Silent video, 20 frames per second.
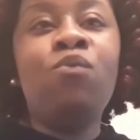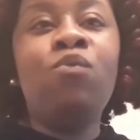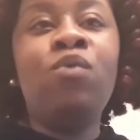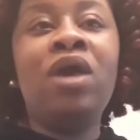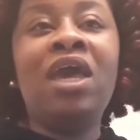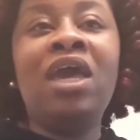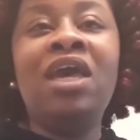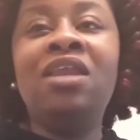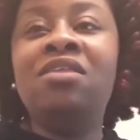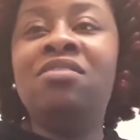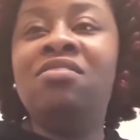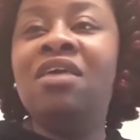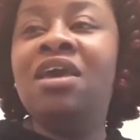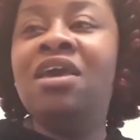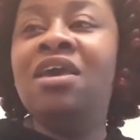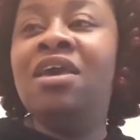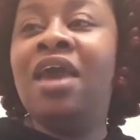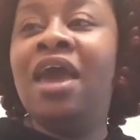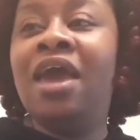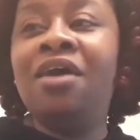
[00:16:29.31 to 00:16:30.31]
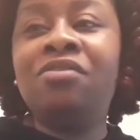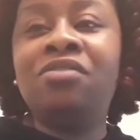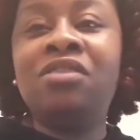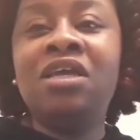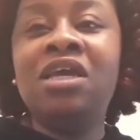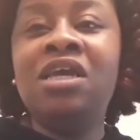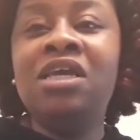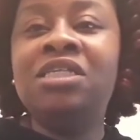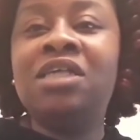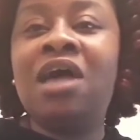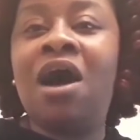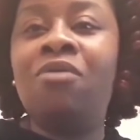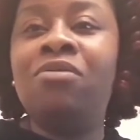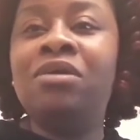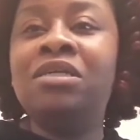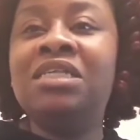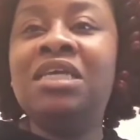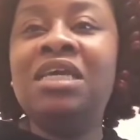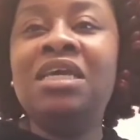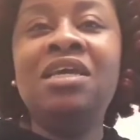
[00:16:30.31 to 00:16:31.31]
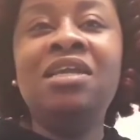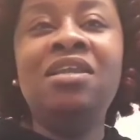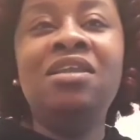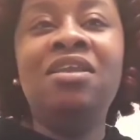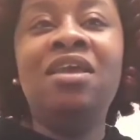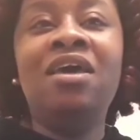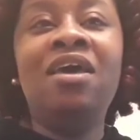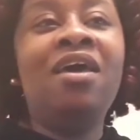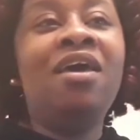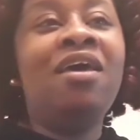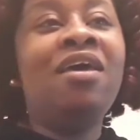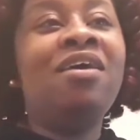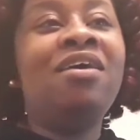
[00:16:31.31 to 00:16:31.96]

with anything healthy, he's always eating